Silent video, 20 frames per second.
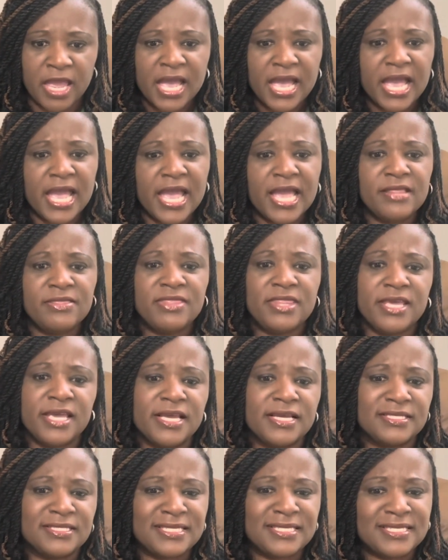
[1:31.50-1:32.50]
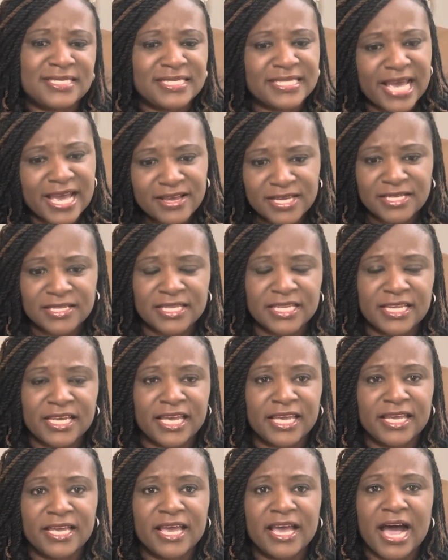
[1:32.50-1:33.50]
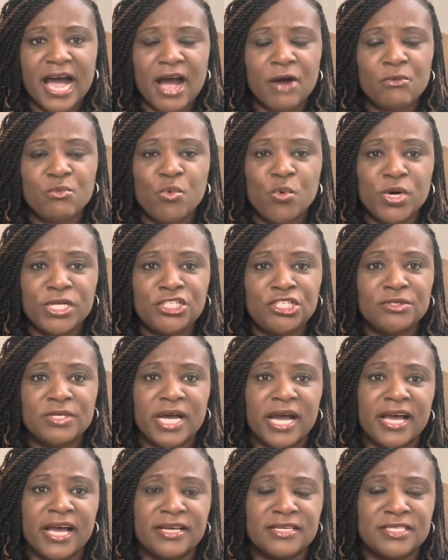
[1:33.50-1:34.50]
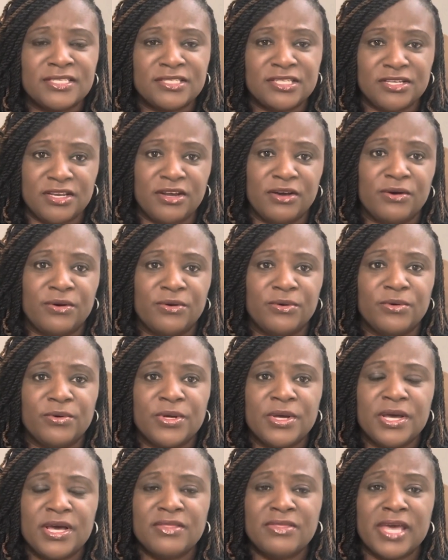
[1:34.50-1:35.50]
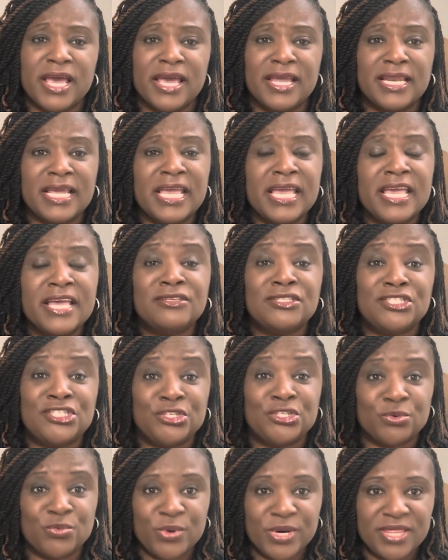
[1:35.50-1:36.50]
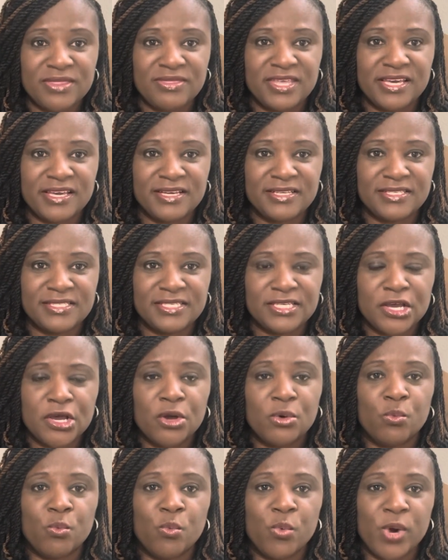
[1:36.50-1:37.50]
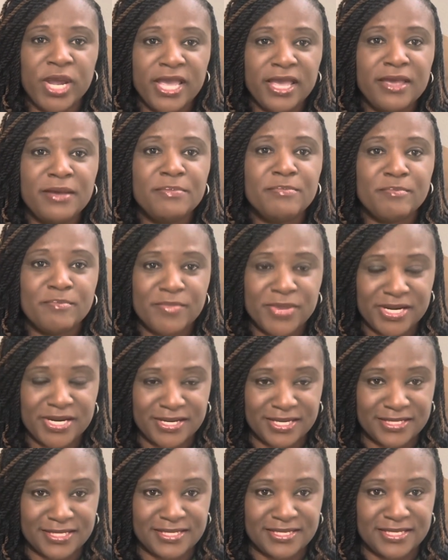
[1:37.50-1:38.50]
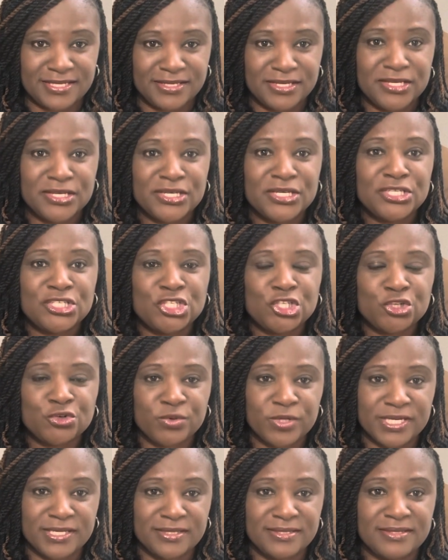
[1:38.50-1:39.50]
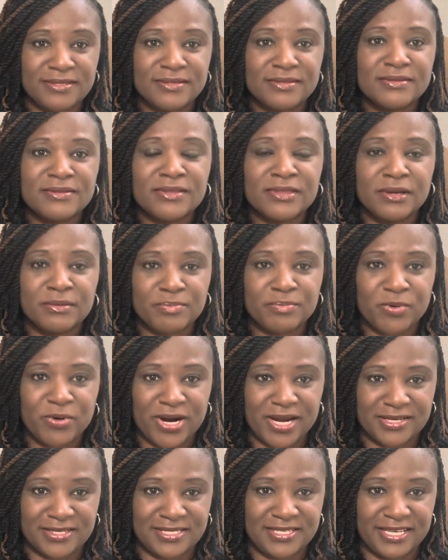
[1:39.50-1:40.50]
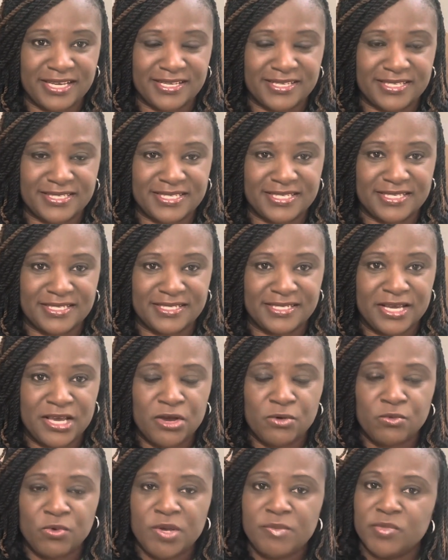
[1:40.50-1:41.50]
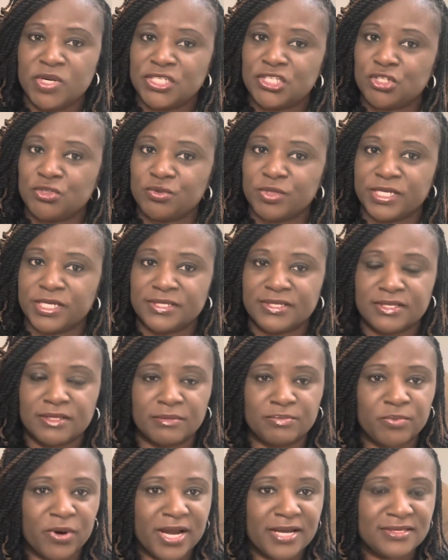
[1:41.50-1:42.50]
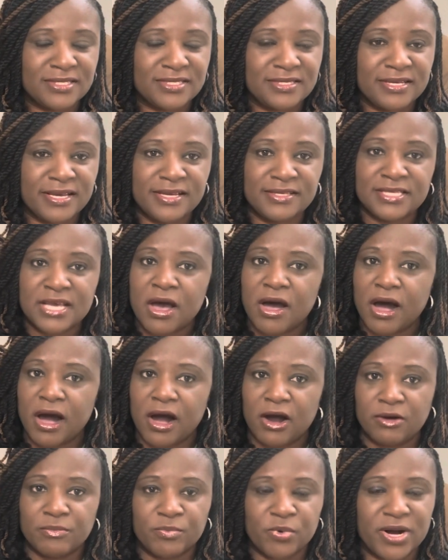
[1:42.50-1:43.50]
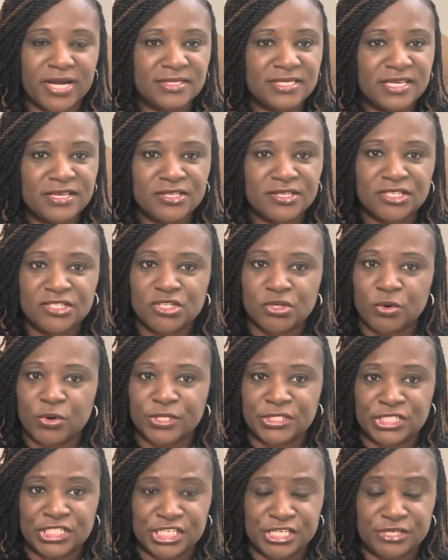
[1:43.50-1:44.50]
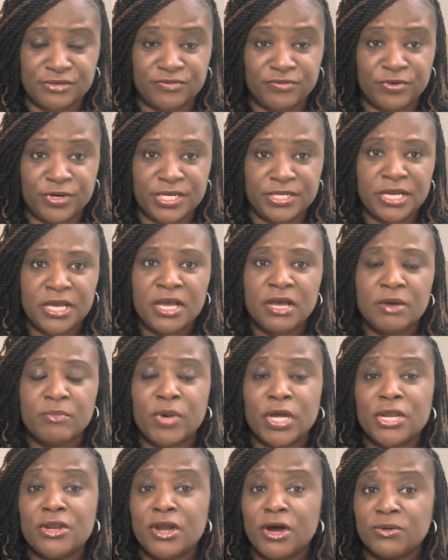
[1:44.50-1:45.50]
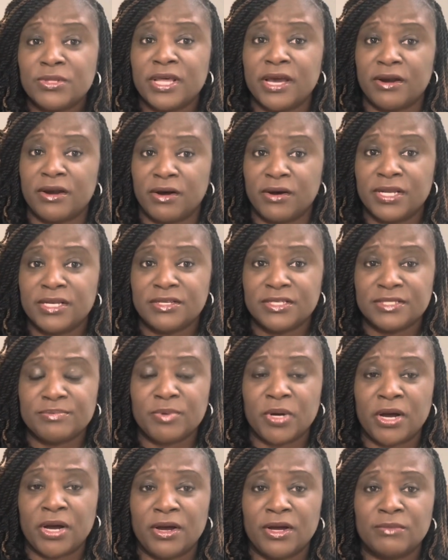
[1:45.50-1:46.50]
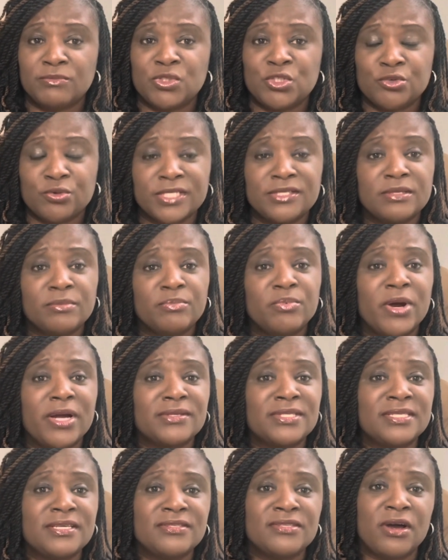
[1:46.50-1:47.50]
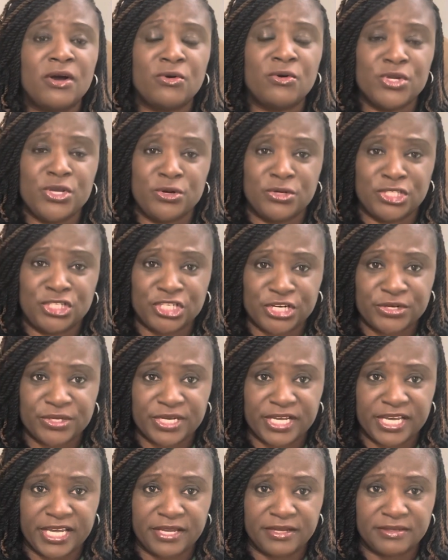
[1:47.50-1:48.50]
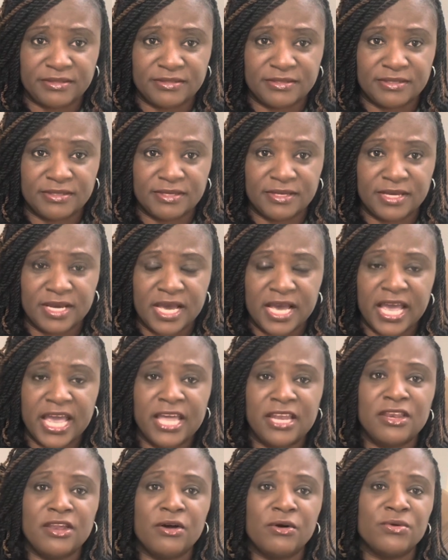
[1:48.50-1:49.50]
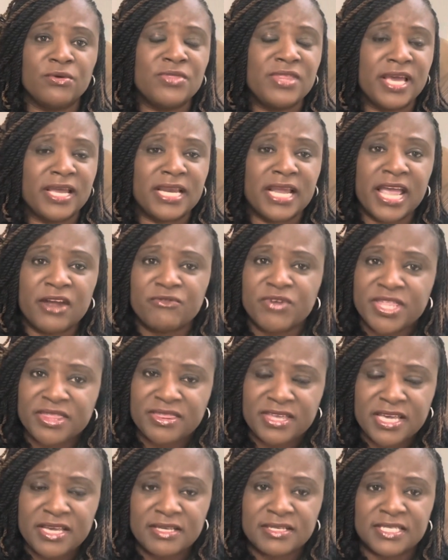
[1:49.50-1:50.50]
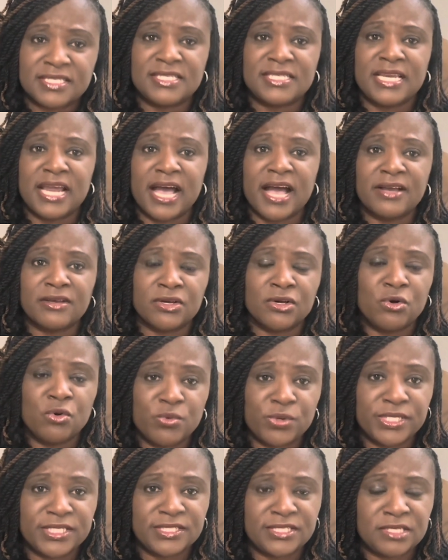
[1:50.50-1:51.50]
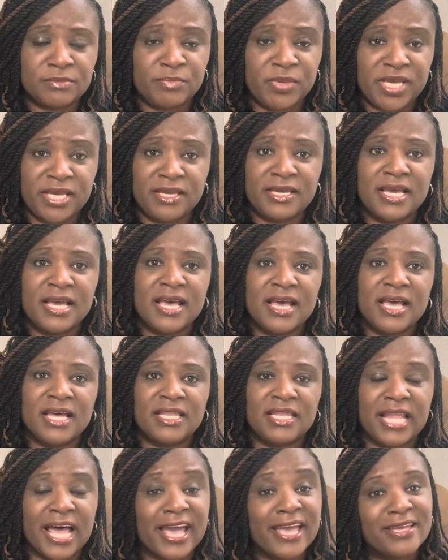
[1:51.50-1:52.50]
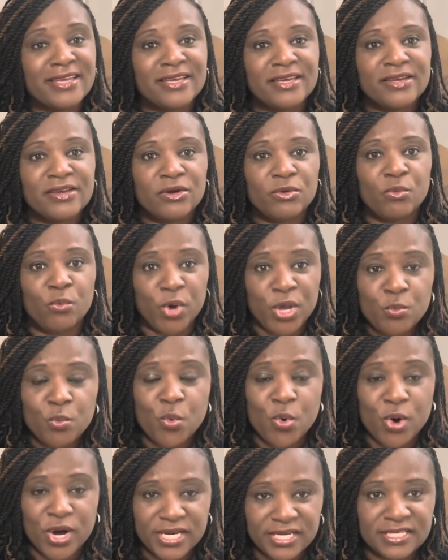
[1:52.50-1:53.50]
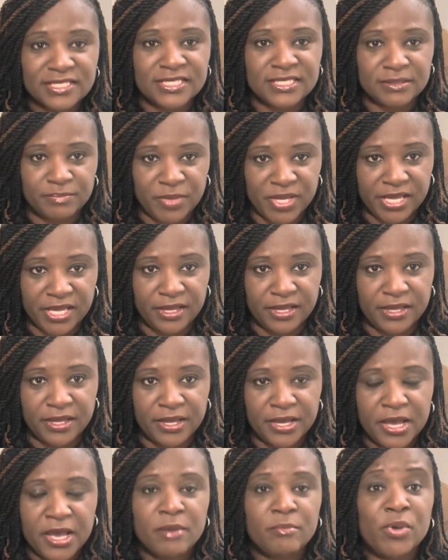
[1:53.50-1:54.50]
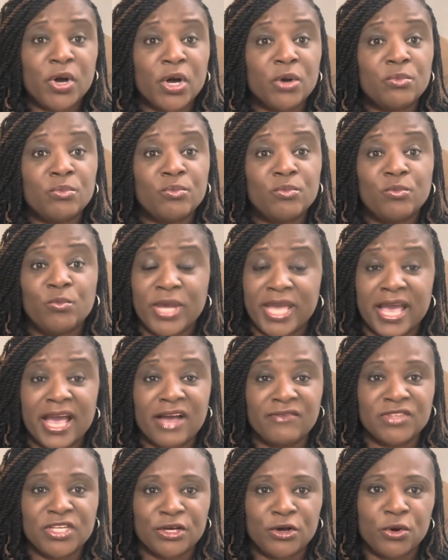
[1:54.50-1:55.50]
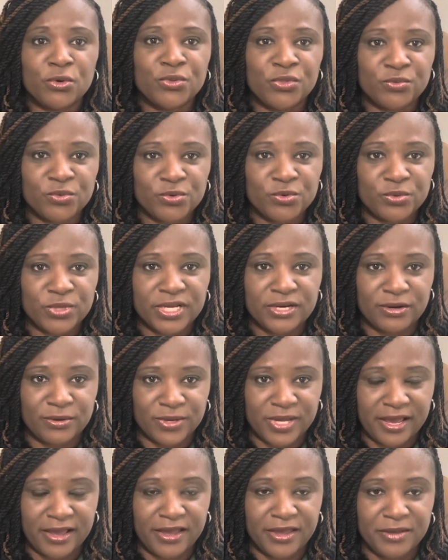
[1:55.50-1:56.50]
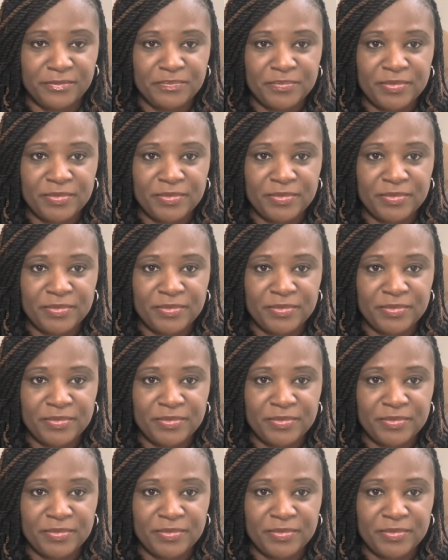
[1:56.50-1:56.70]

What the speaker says: And then secondly, I want you guys to know that in doing this, we must trust the process. We must trust the process. Our processes are different, but know that on this, trust the process on your journey. And know that everything is not going to be like we want it to be, but we have to go through it, okay?